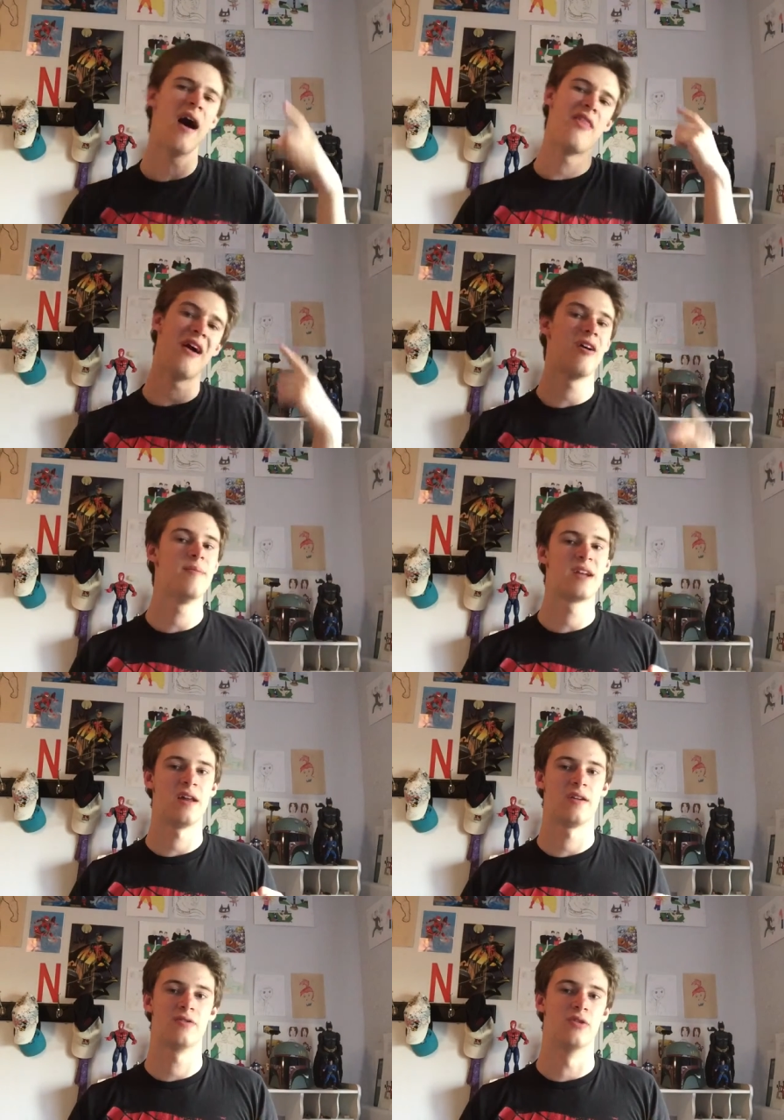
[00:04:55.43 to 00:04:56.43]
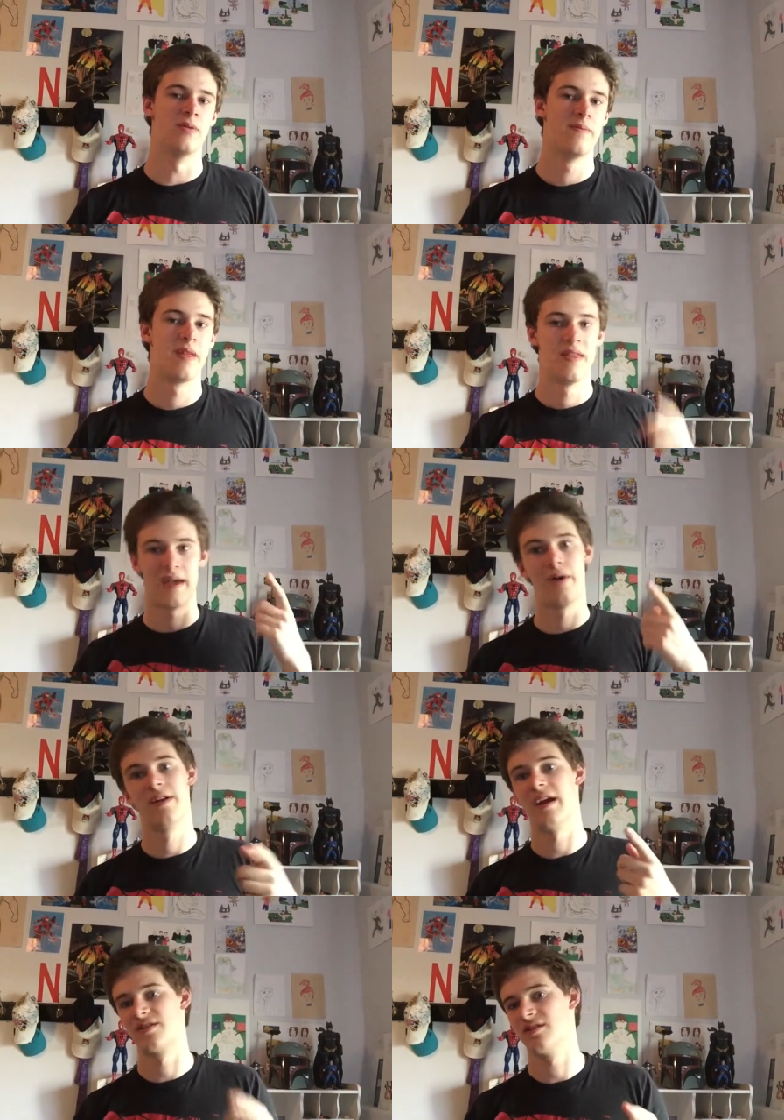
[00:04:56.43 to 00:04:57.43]
that would be kind of cool. That
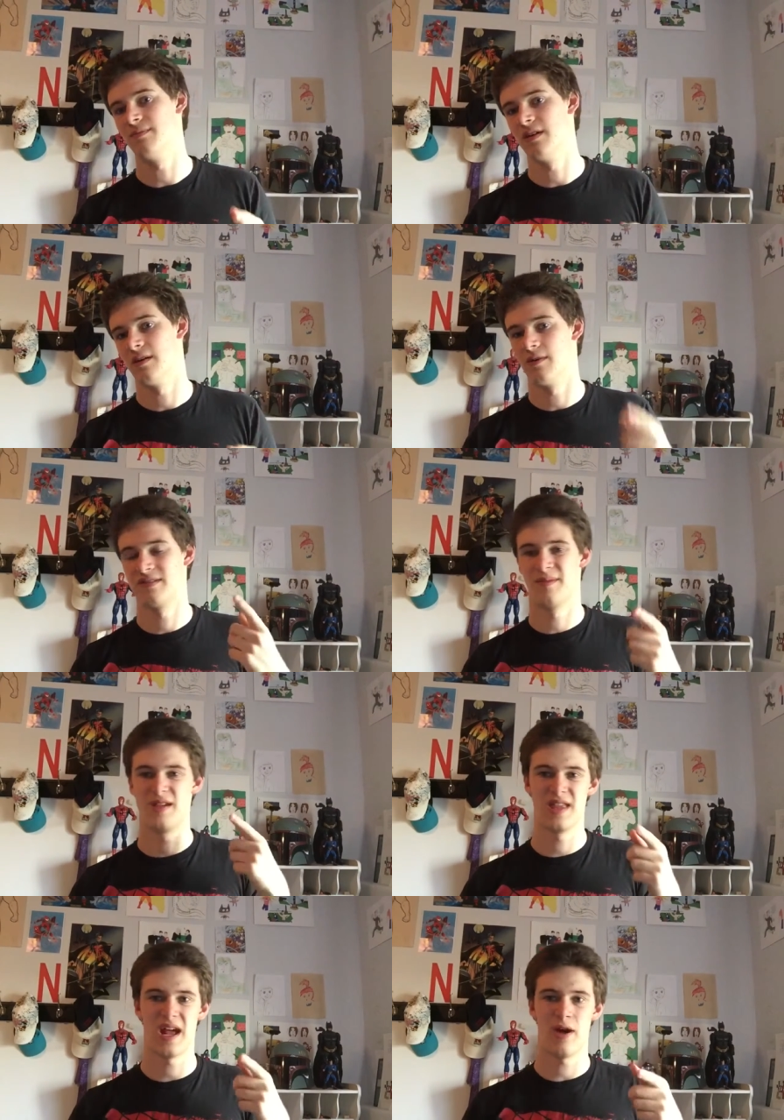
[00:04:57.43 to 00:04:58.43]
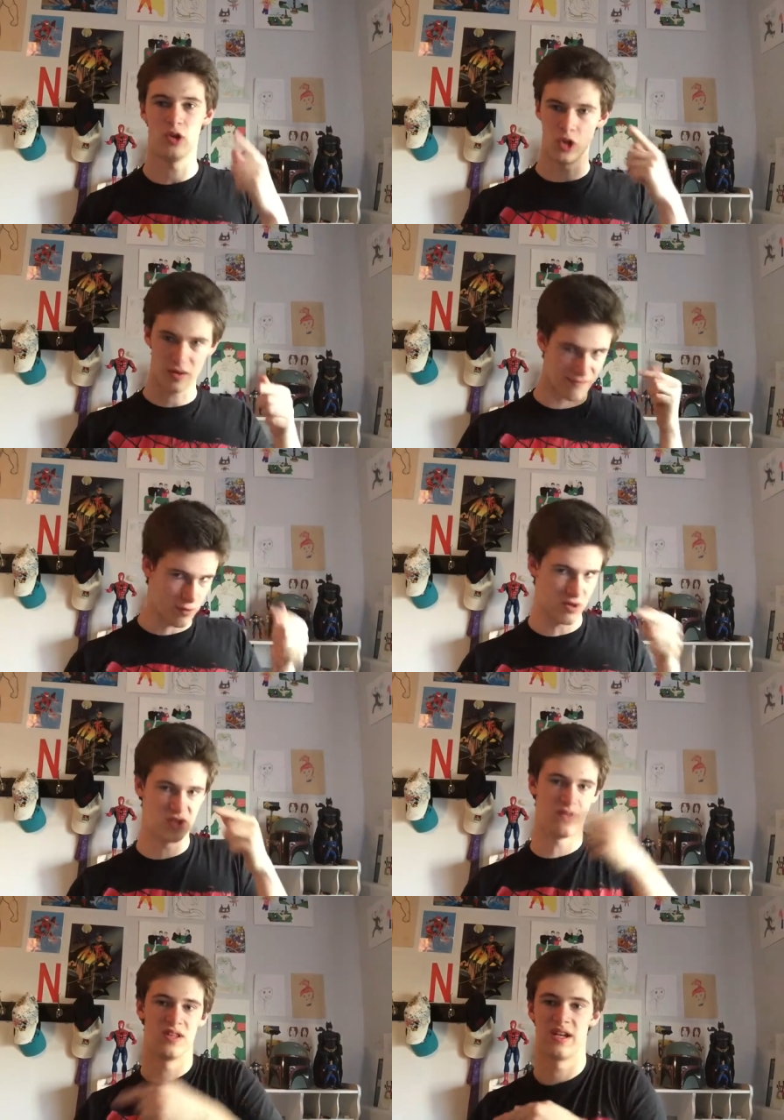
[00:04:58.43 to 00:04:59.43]
would actually be something that I would look forward
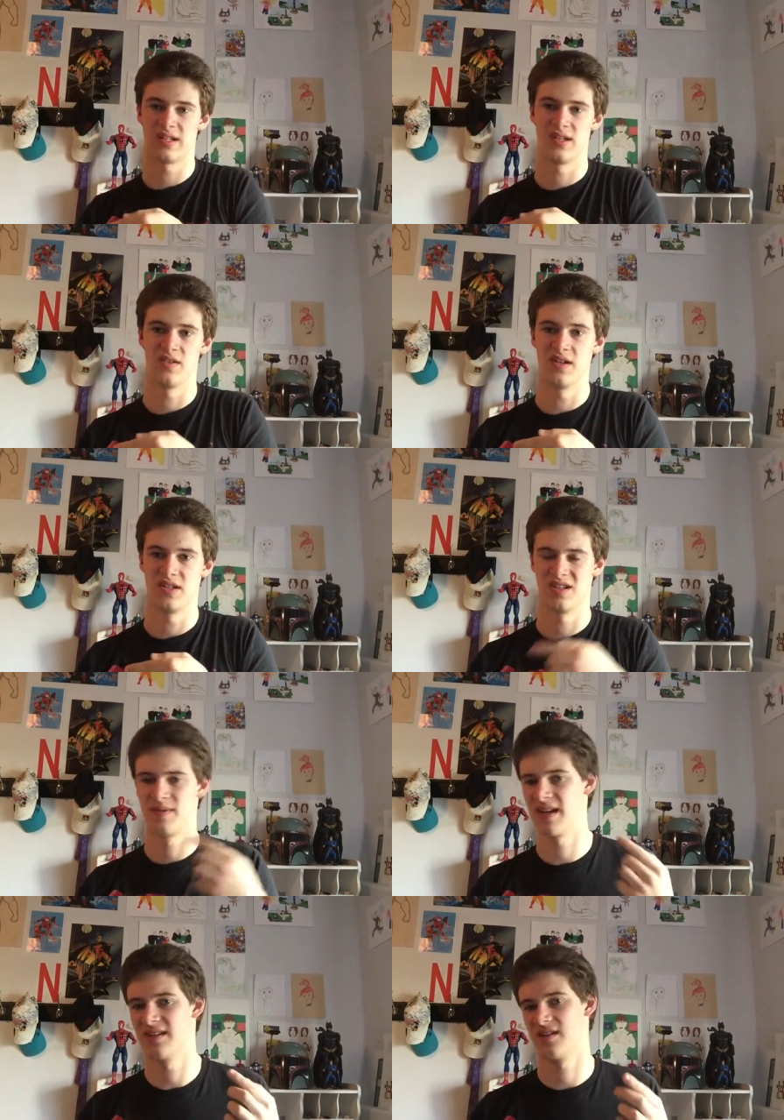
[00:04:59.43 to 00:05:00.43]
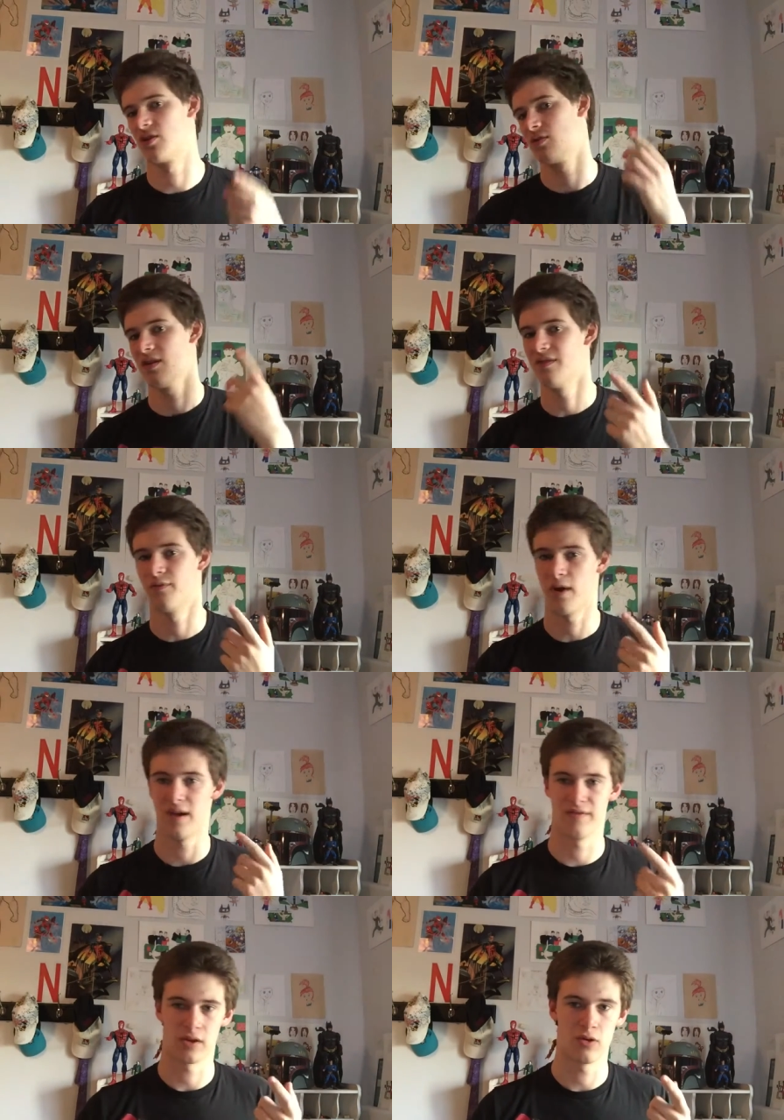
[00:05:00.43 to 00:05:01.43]
to in the next series, just because it's a creative way
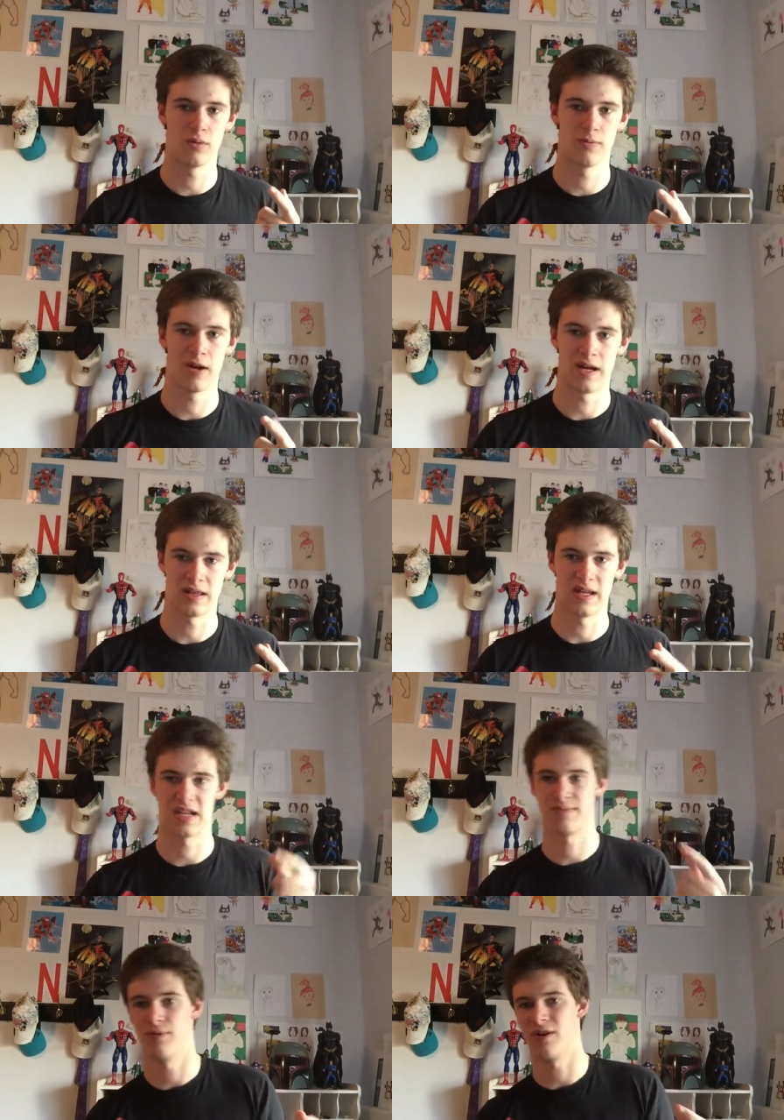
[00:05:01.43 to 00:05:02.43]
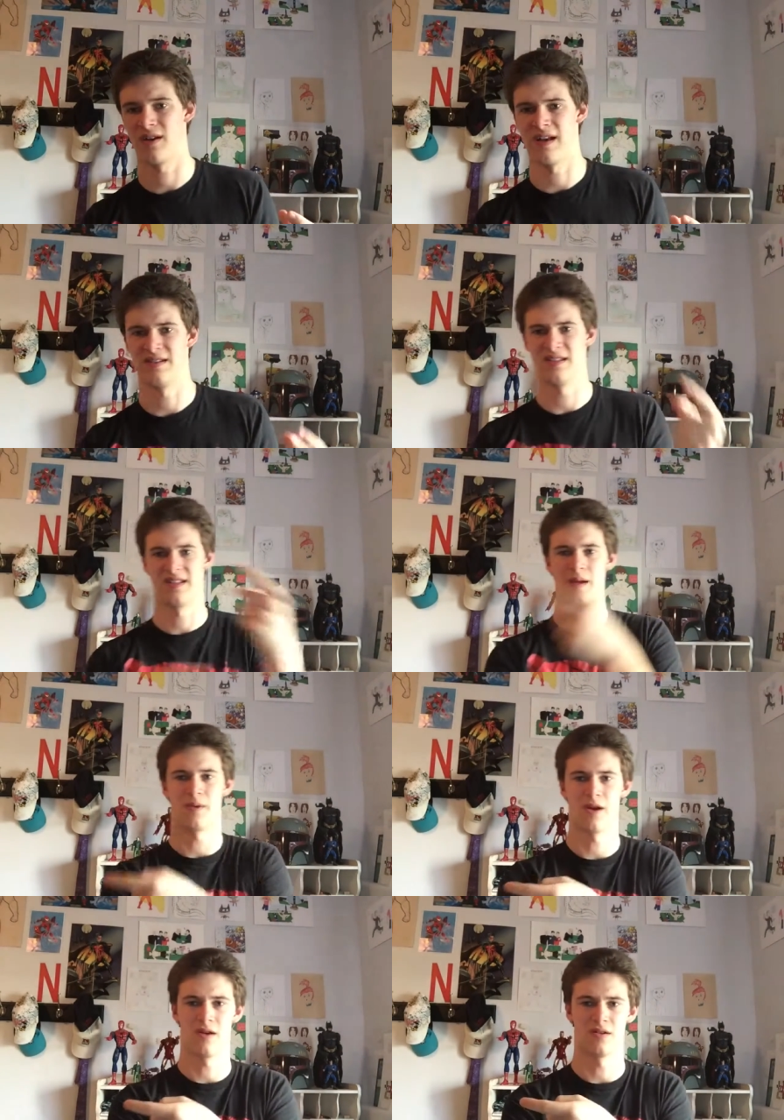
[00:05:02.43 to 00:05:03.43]
of incorporating the next book into the same
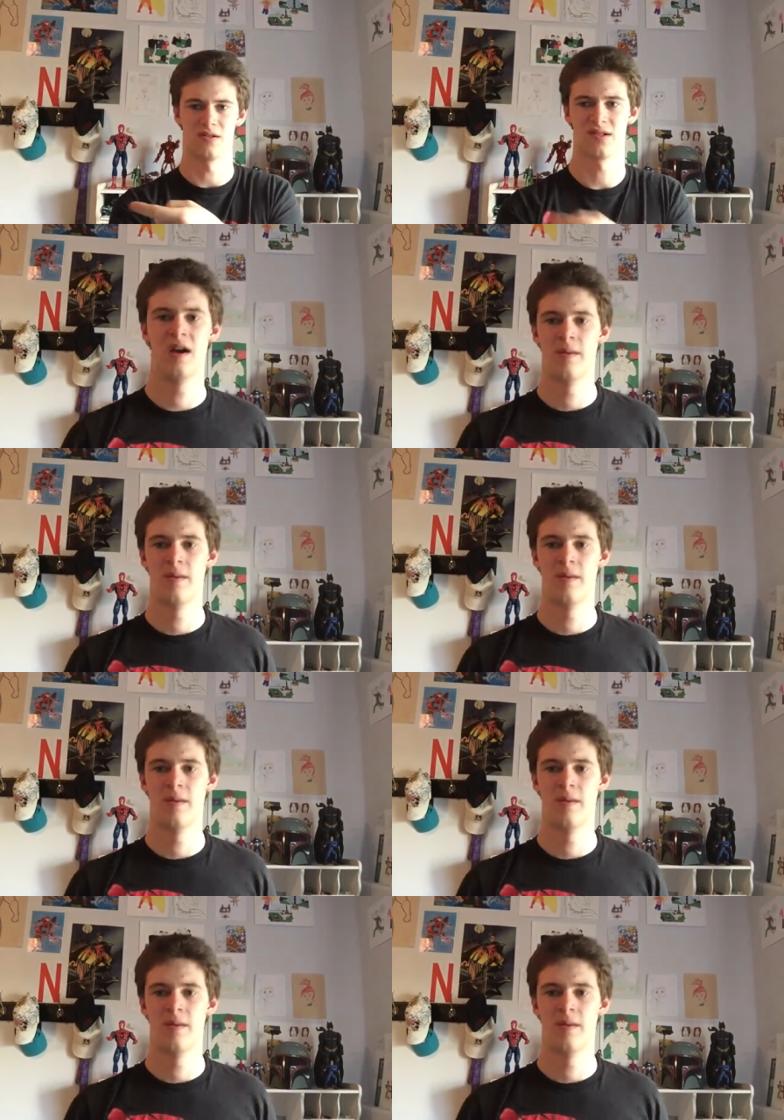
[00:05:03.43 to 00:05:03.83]
characters.